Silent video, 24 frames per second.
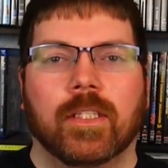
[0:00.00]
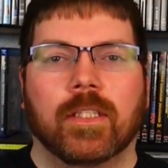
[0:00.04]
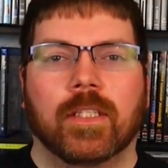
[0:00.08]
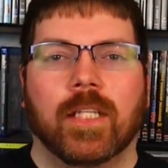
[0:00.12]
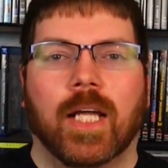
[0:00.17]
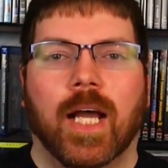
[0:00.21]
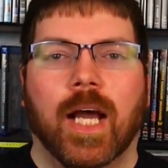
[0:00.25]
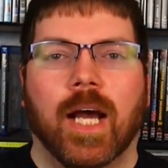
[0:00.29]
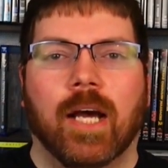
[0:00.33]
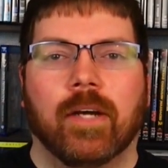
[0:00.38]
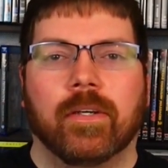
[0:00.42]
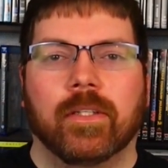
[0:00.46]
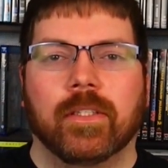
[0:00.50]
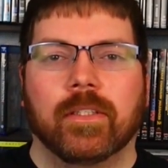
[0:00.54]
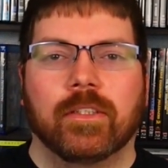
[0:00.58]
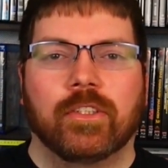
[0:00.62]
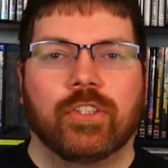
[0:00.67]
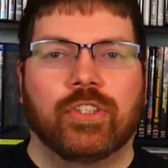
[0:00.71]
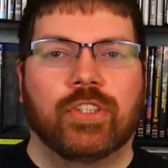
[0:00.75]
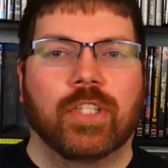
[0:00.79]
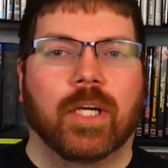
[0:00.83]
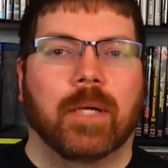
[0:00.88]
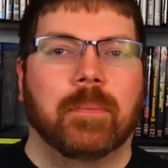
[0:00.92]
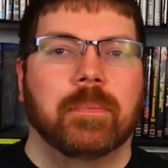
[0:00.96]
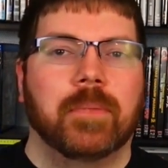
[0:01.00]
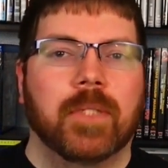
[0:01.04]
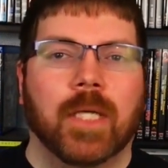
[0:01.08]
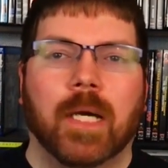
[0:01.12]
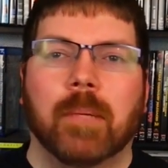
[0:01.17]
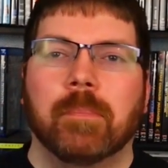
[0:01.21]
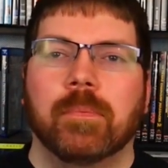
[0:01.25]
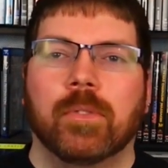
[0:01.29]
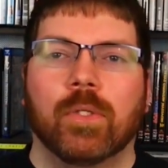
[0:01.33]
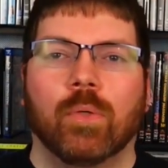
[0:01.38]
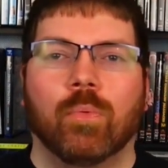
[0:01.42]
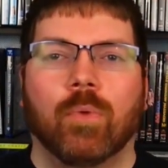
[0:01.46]
the Clown jumped
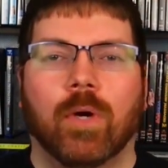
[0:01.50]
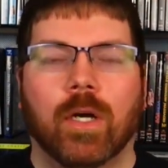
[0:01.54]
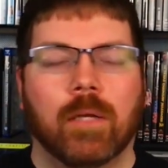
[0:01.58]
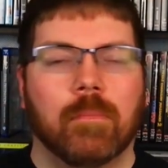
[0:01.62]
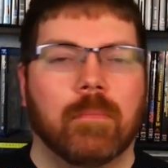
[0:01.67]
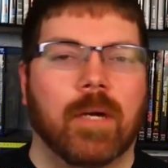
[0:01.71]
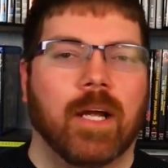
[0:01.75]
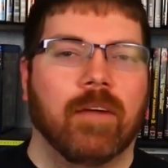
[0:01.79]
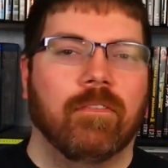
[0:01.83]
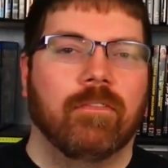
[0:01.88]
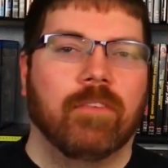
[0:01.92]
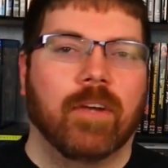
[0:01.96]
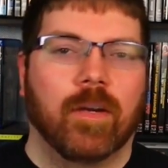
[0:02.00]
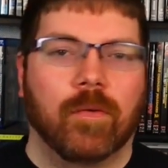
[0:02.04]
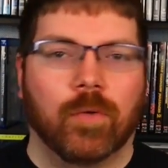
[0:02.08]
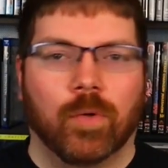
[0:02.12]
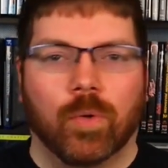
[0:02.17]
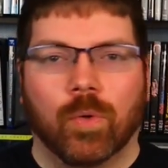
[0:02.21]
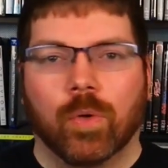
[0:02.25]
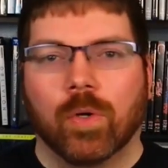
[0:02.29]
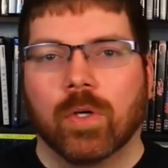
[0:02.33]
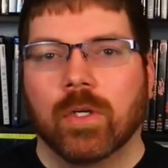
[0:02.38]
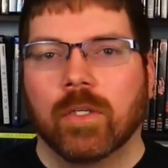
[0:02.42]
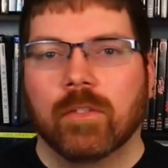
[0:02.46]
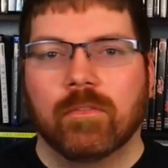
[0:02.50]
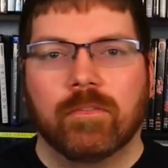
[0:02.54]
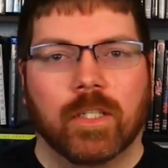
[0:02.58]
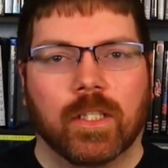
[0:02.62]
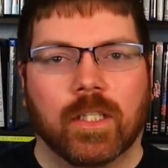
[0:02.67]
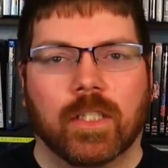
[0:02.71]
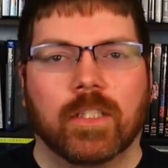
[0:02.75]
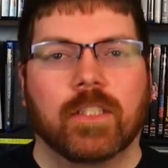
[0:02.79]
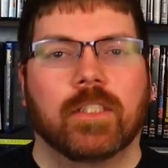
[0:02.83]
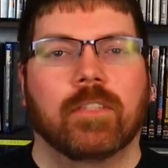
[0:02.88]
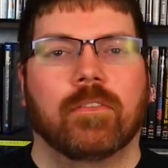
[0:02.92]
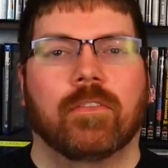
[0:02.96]
up to one of my favorite horror
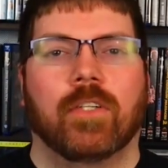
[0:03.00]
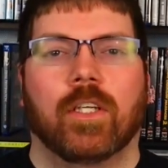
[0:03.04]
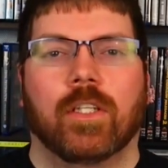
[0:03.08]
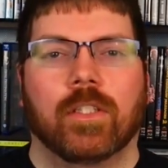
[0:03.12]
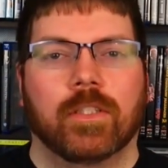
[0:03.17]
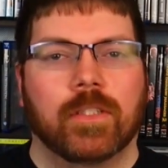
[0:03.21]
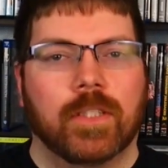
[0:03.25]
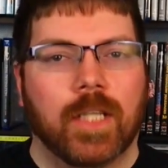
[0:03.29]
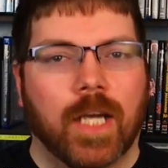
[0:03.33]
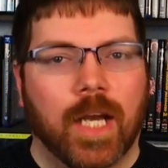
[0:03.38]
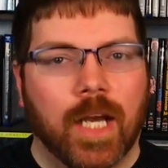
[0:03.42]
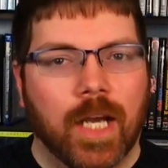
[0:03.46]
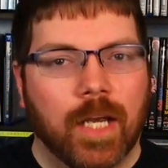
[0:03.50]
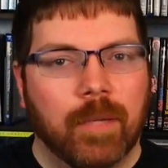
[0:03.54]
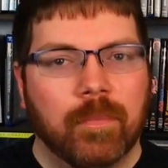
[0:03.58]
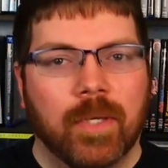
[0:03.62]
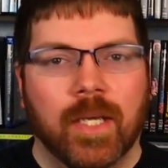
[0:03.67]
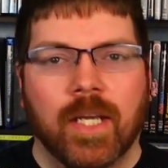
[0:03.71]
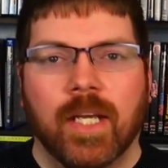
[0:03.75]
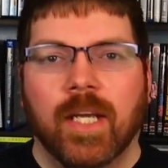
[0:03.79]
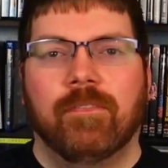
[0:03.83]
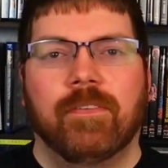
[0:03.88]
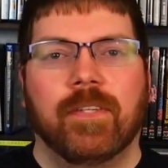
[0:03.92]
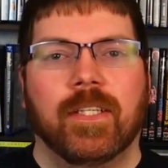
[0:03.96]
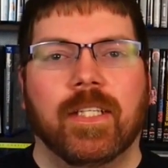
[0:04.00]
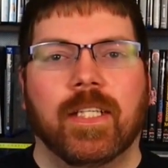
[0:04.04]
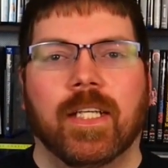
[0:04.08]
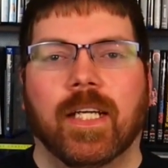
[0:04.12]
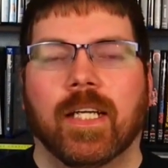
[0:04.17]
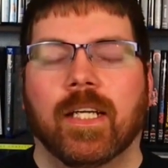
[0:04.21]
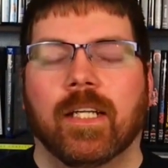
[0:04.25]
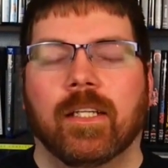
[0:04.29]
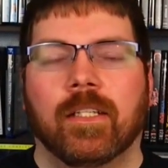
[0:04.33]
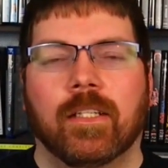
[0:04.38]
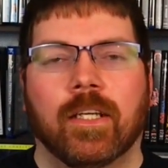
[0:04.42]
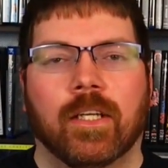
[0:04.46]
villains of all time. If he can
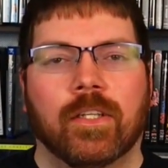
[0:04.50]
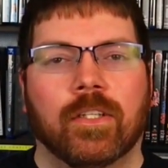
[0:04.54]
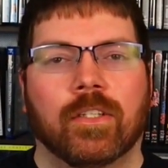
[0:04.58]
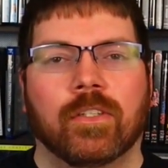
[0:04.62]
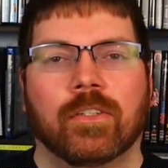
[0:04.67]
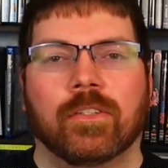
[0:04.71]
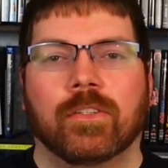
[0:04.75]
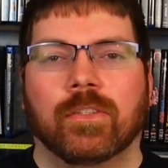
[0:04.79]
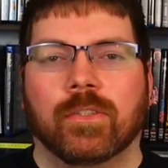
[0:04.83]
get another